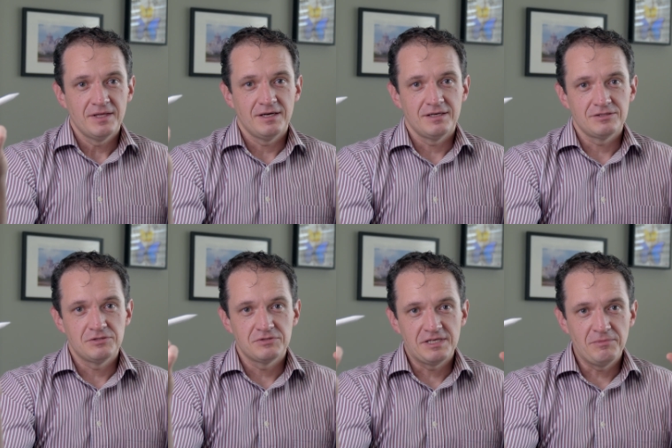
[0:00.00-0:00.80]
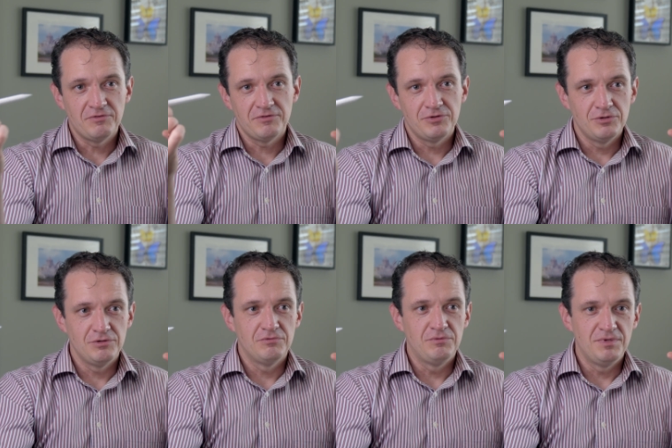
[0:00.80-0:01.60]
Uh, so some of the
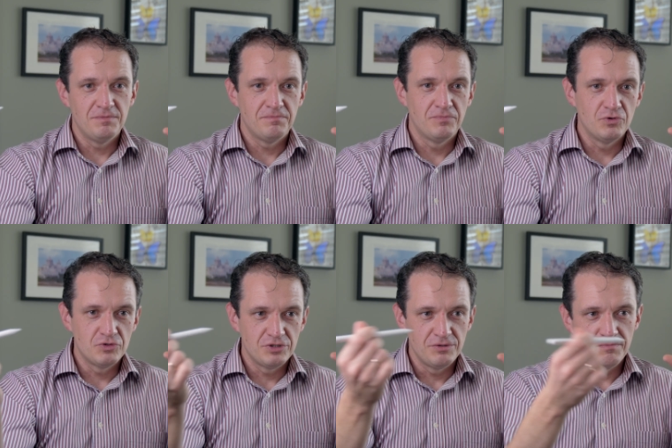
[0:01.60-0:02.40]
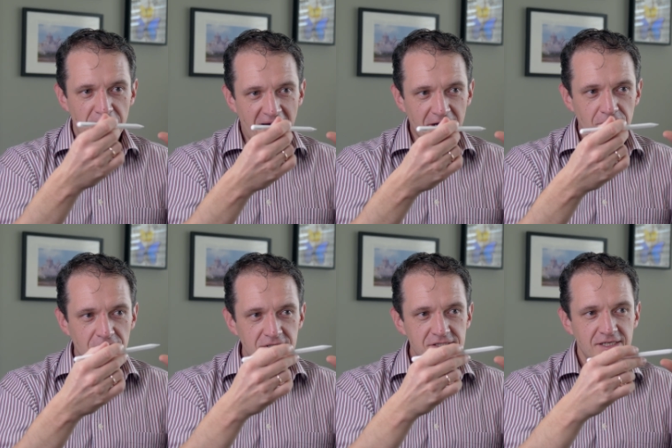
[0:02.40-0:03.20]
fluid would be pushed
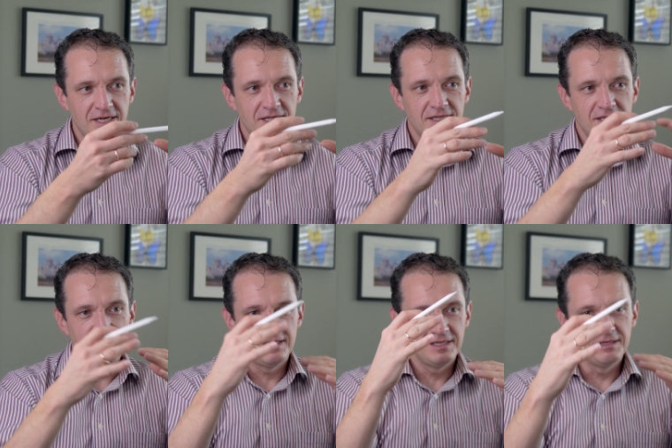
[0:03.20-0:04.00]
backwards and